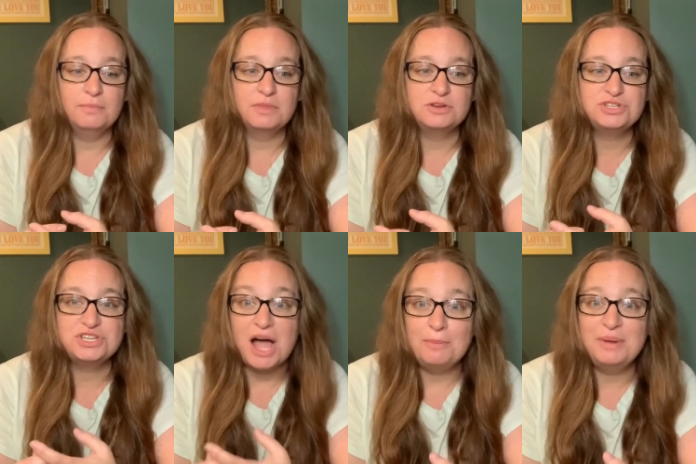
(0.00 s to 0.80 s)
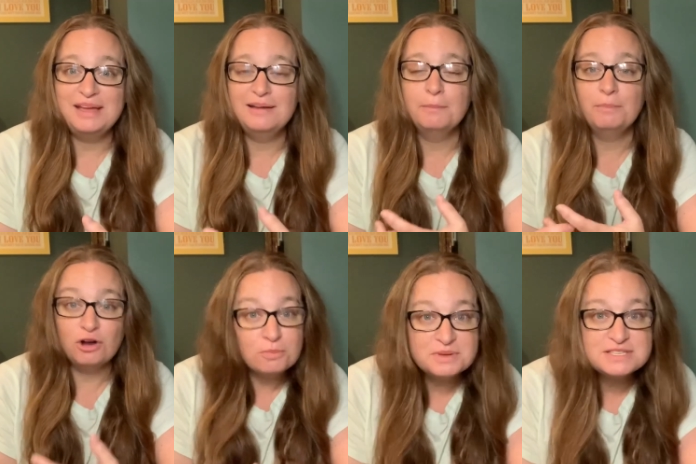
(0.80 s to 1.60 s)
shopping
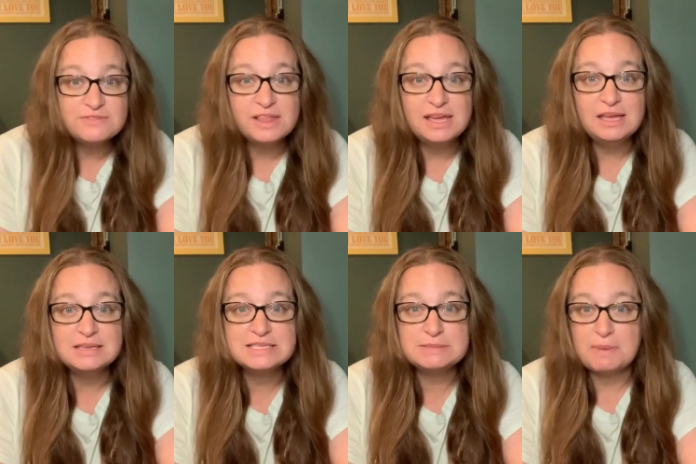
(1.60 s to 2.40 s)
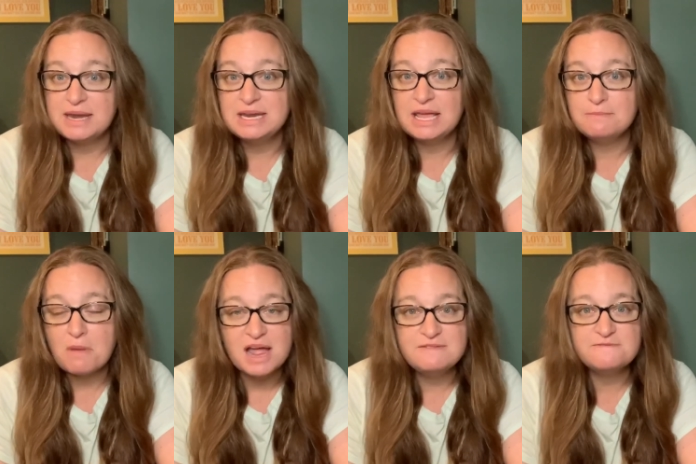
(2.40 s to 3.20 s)
purposefully, spending
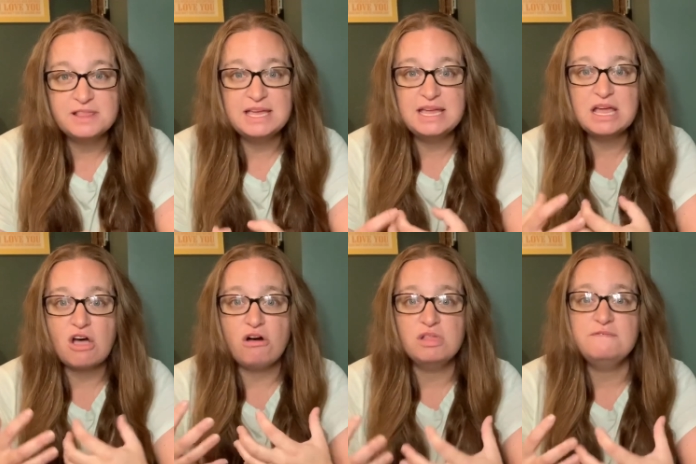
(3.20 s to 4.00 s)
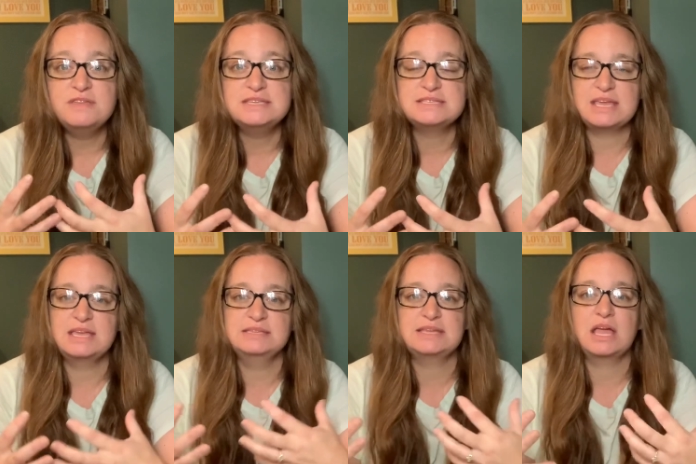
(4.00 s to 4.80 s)
mindfully, all of these
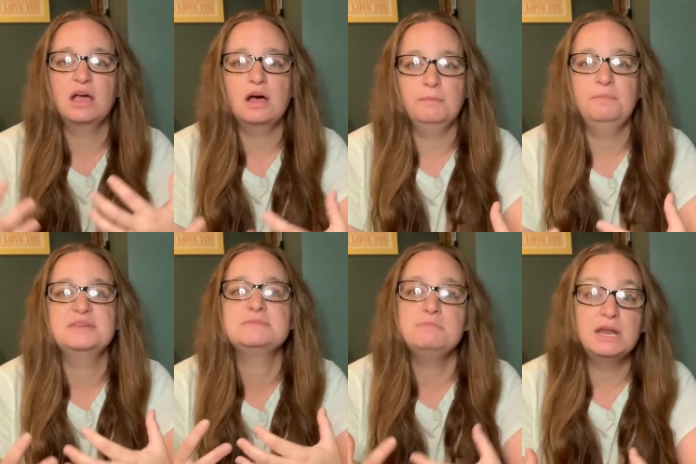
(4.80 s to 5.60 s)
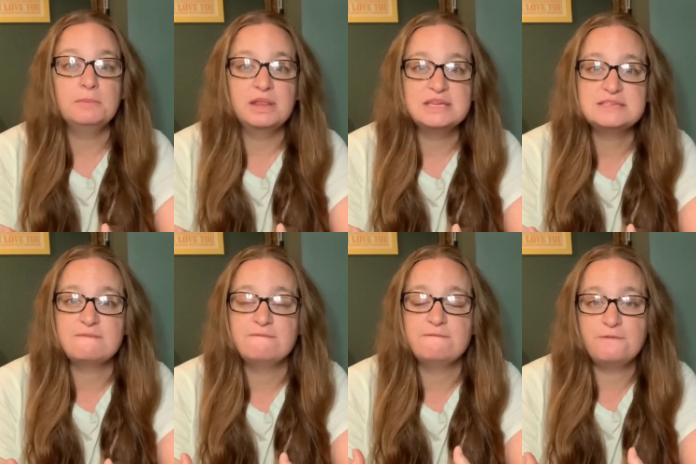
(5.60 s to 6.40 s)
things encompass minimalism
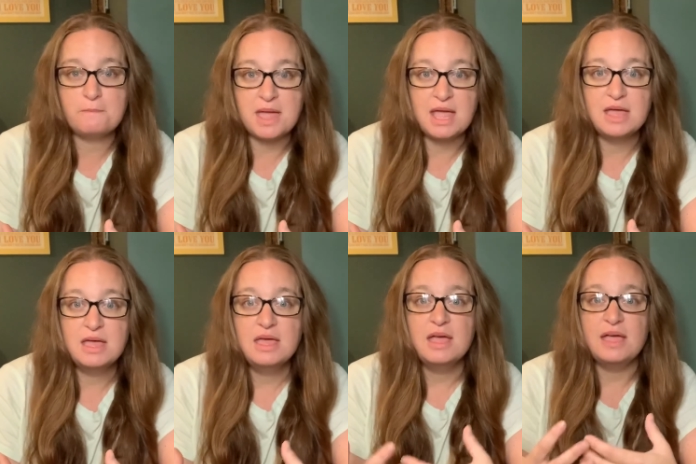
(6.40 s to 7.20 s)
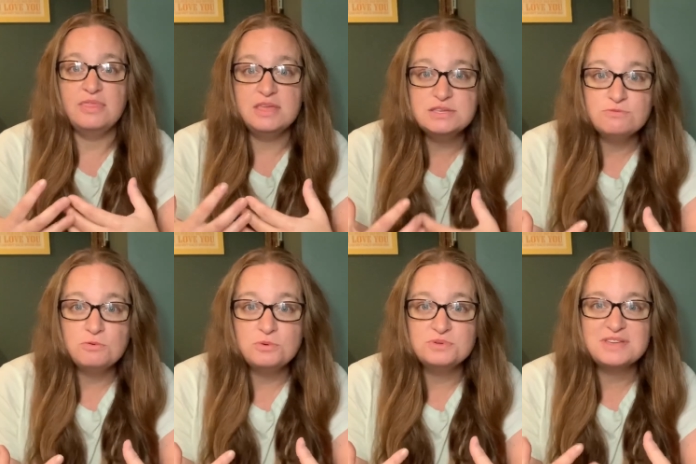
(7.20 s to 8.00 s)
for me. And these
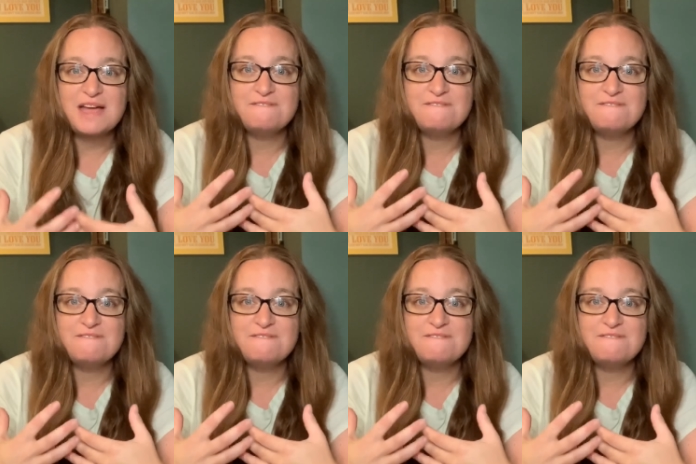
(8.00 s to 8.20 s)
rules have